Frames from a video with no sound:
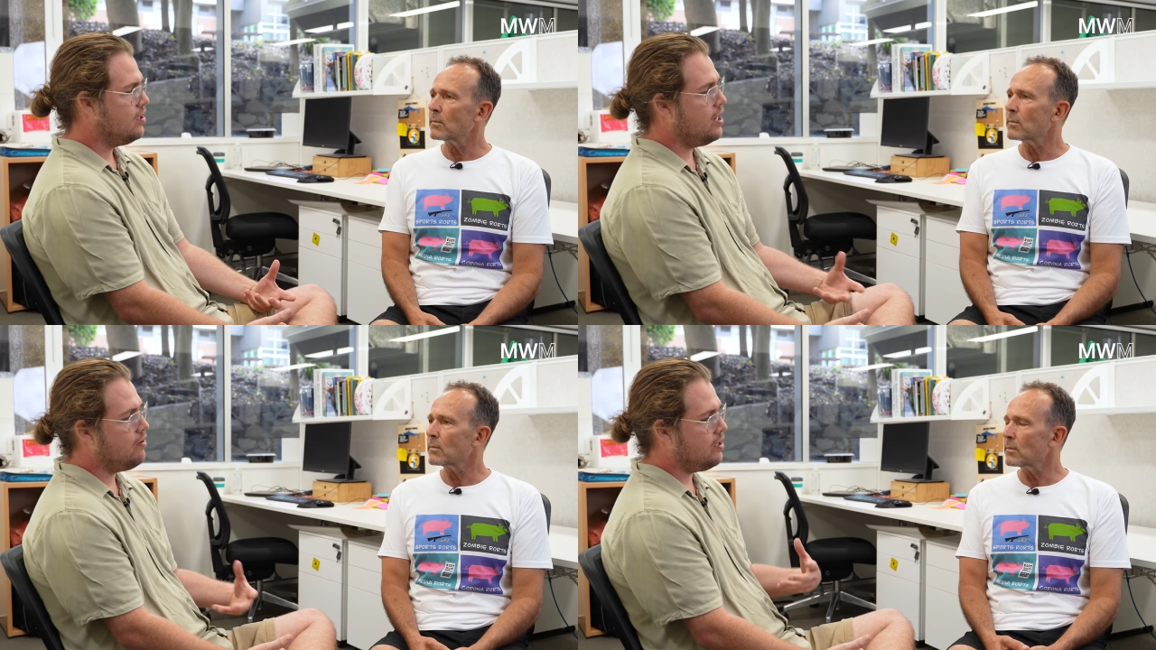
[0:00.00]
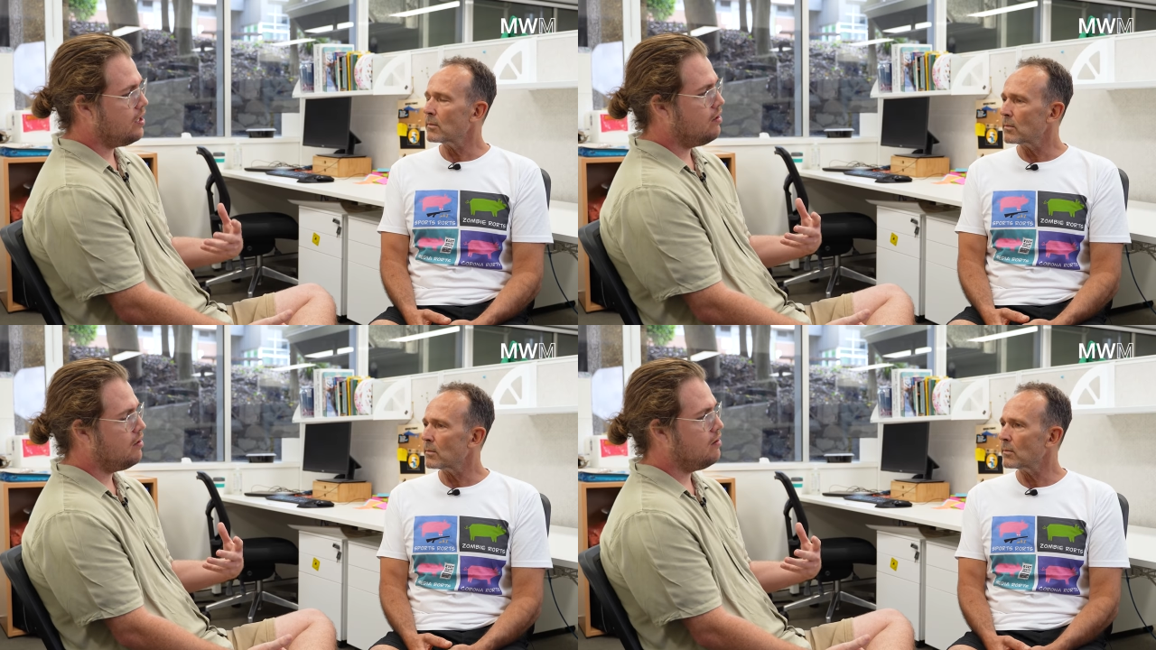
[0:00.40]
Speaker 1: the area
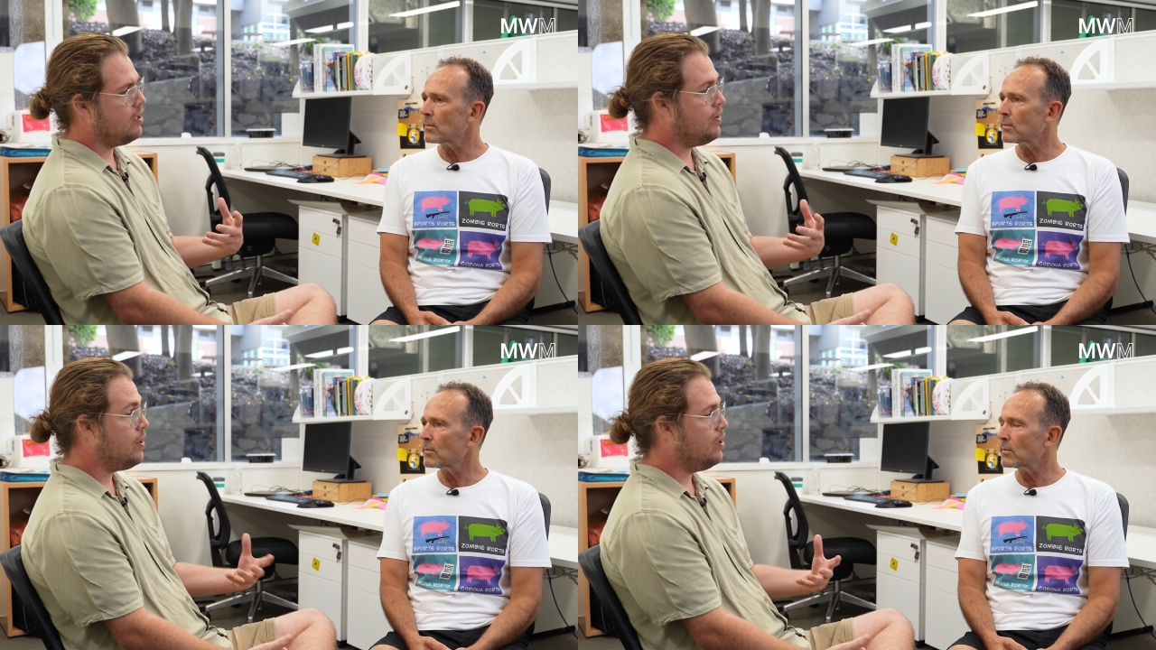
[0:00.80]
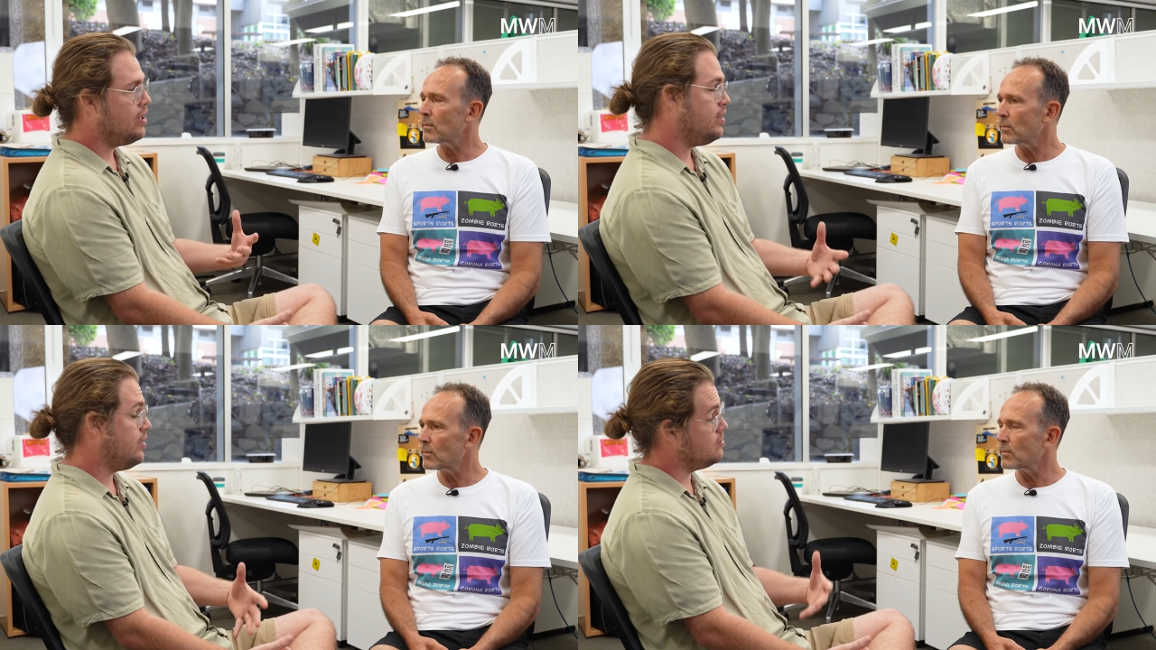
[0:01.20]
that, that we
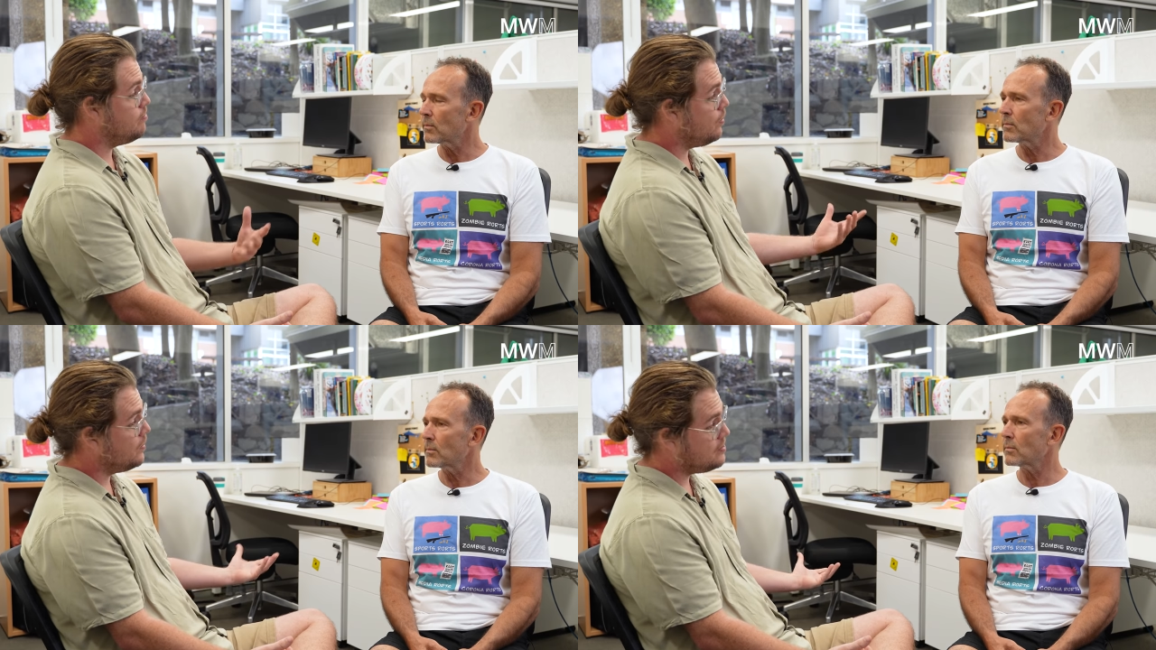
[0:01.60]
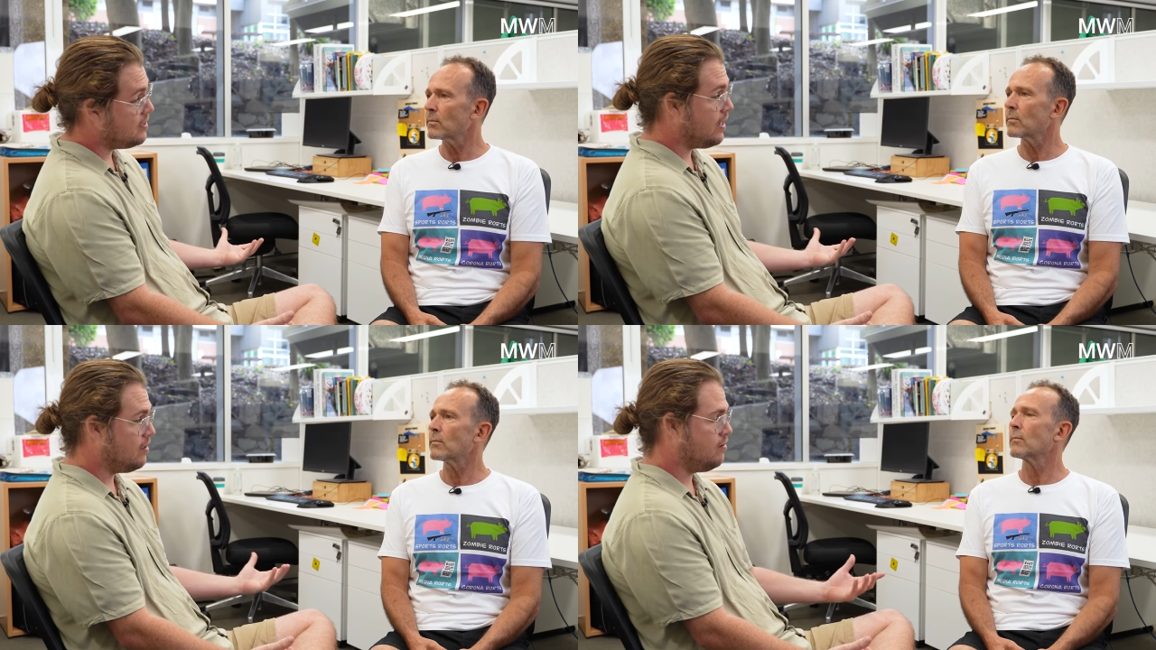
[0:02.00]
work in that supports
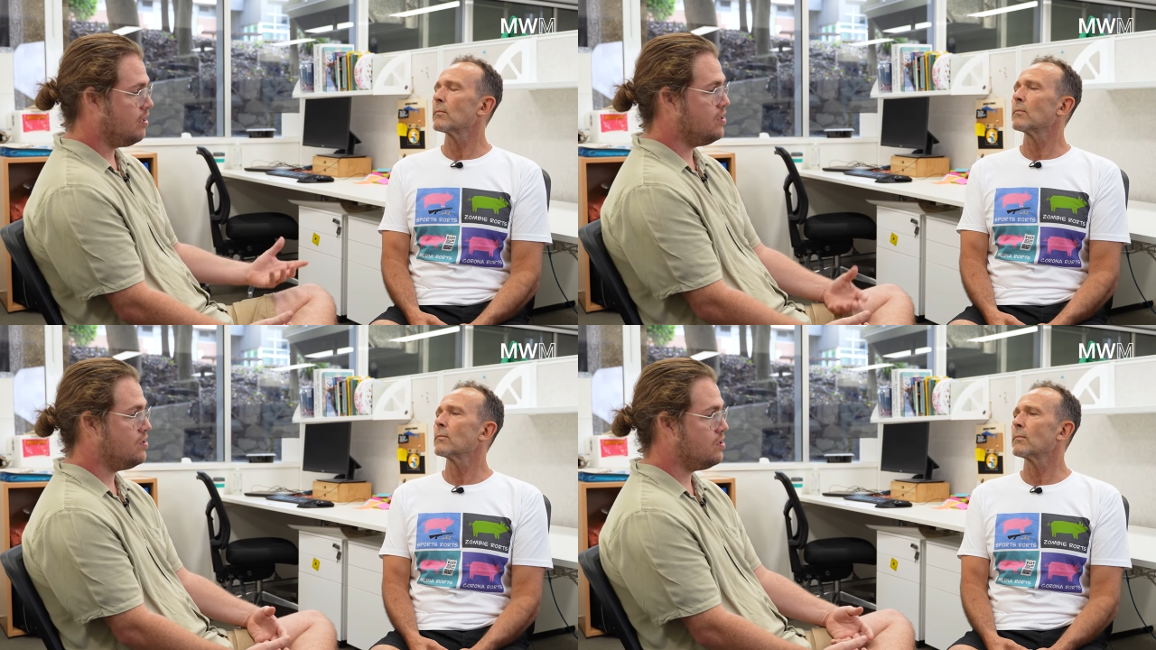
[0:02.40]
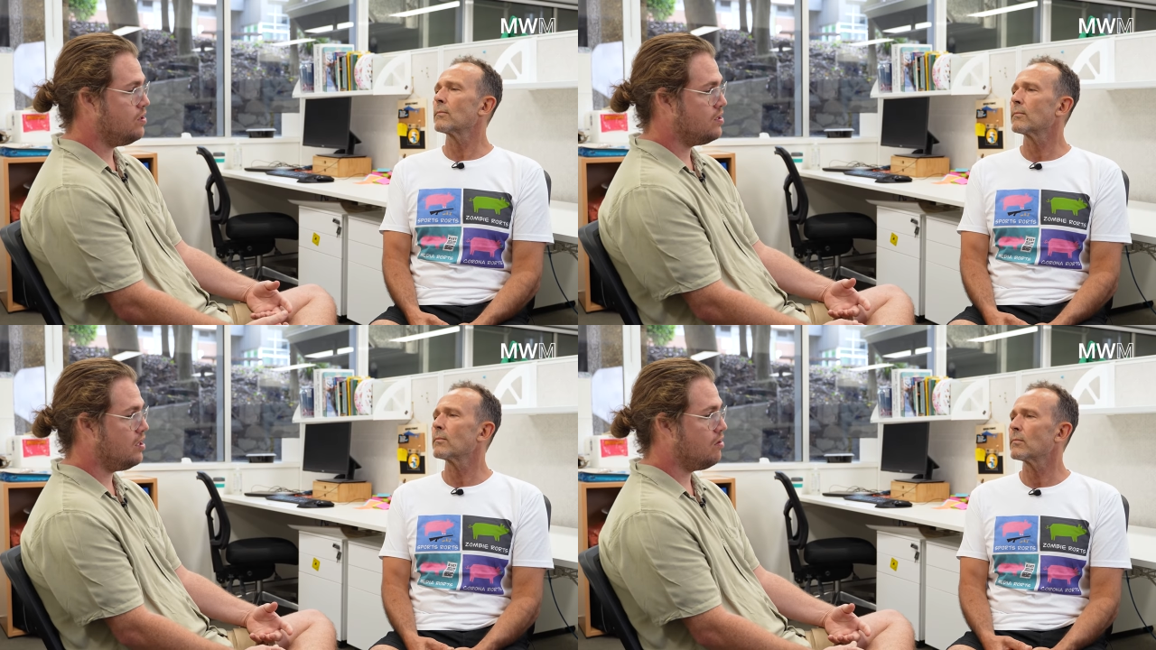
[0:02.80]
that is
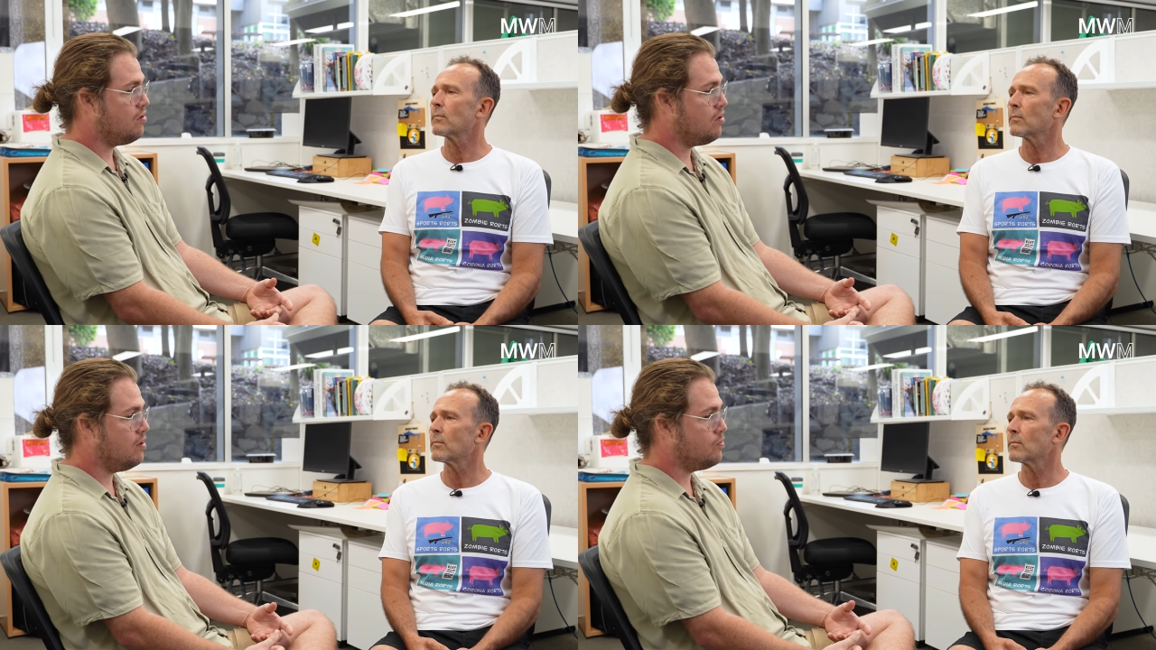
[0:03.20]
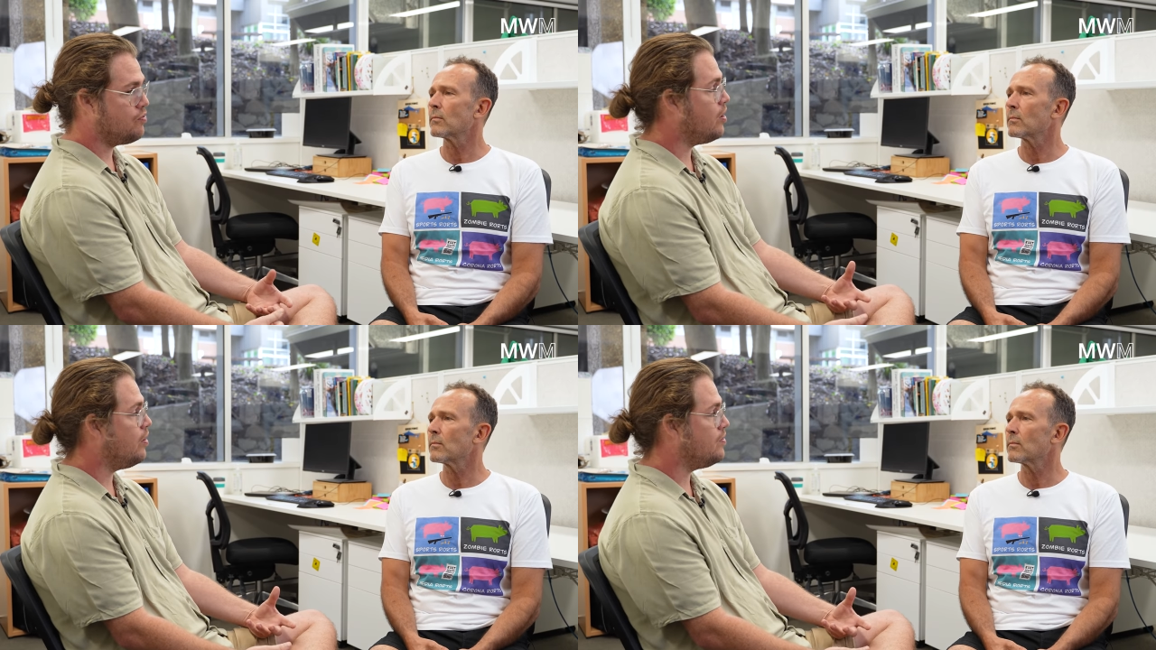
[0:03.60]
using thermal
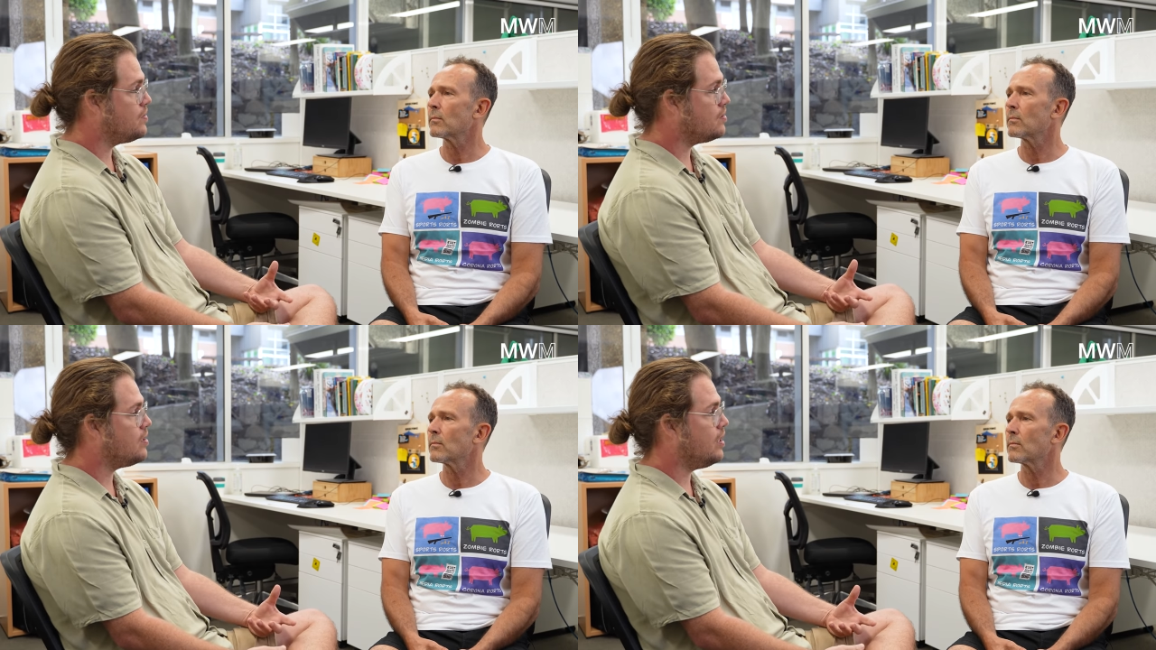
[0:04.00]
drones